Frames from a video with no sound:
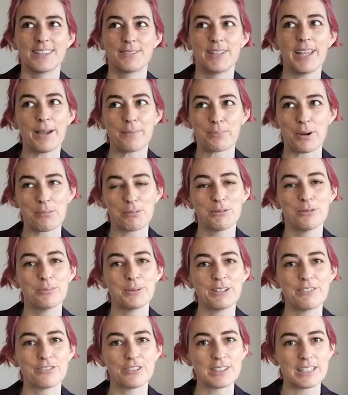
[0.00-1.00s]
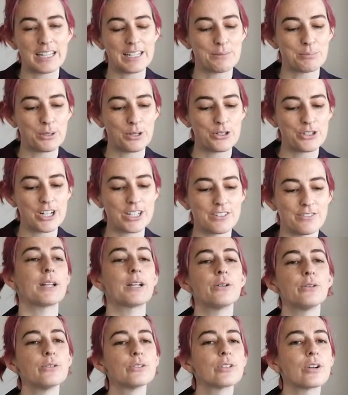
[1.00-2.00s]
yeah, probably for a later project, but I
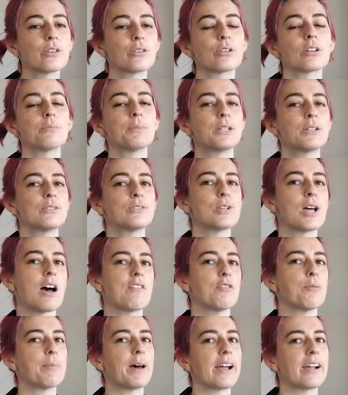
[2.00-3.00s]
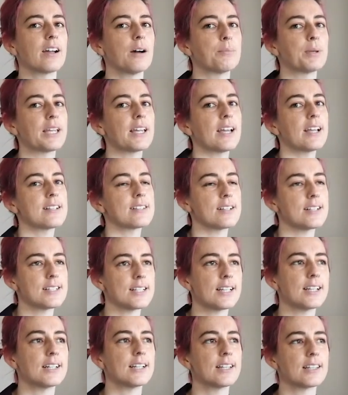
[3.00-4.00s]
also thought it'd be good to have a backup in case I
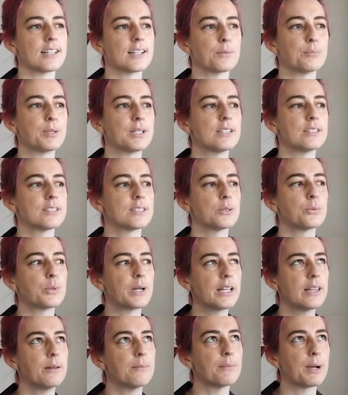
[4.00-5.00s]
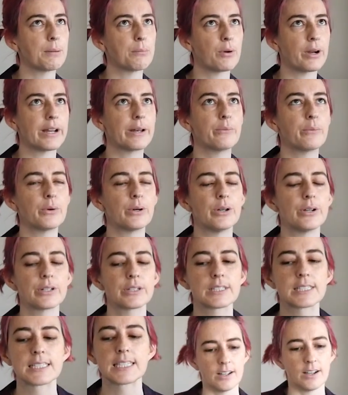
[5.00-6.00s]
see anything, because the way that my brain
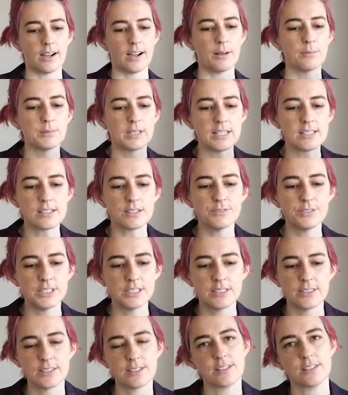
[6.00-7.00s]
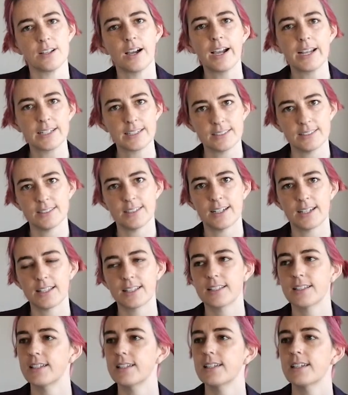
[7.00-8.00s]
works, I'm less of a designer, I
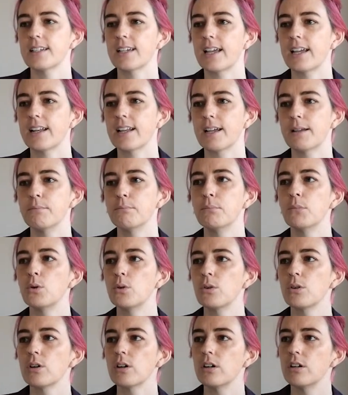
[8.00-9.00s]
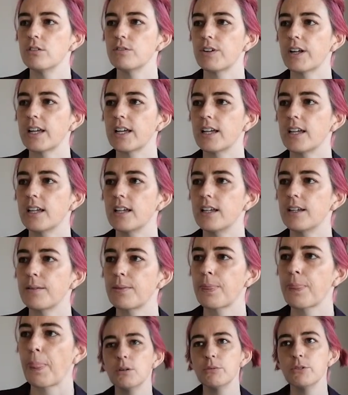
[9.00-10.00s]
think, and I'm more of a,
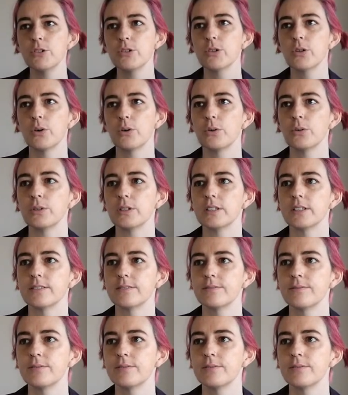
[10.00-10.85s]
what would you call it?